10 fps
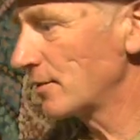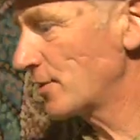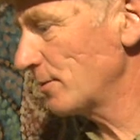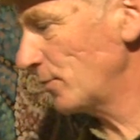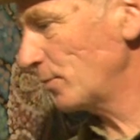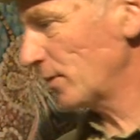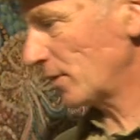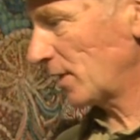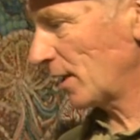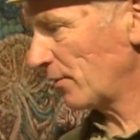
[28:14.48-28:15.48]
Jim's
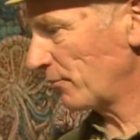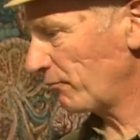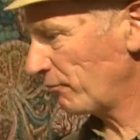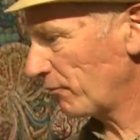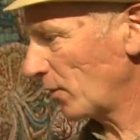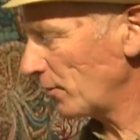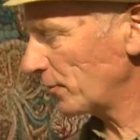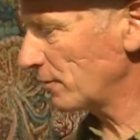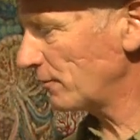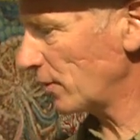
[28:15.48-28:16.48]
work. Um,
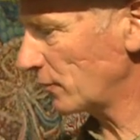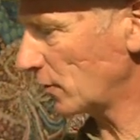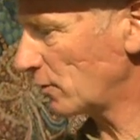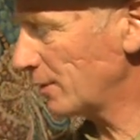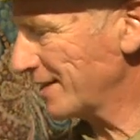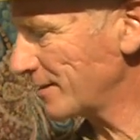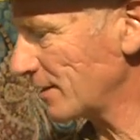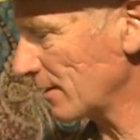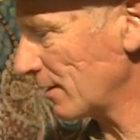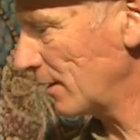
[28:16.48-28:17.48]
often involves a
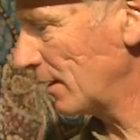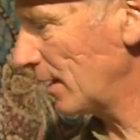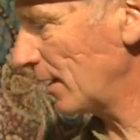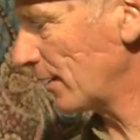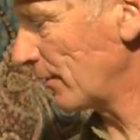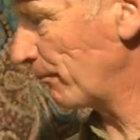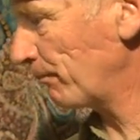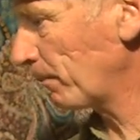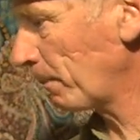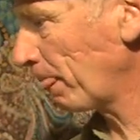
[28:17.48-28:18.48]
question
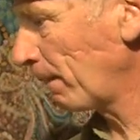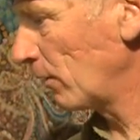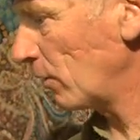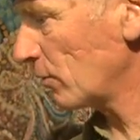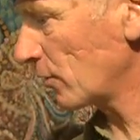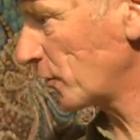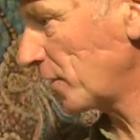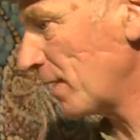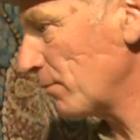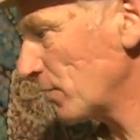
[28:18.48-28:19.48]
um, or a
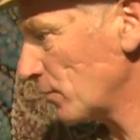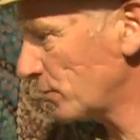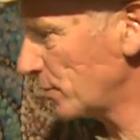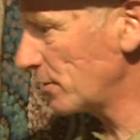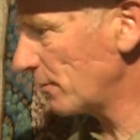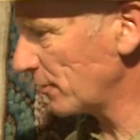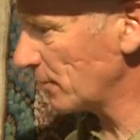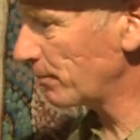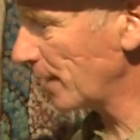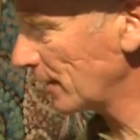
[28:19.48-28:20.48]
statement or two
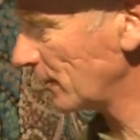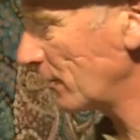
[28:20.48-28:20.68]
different parts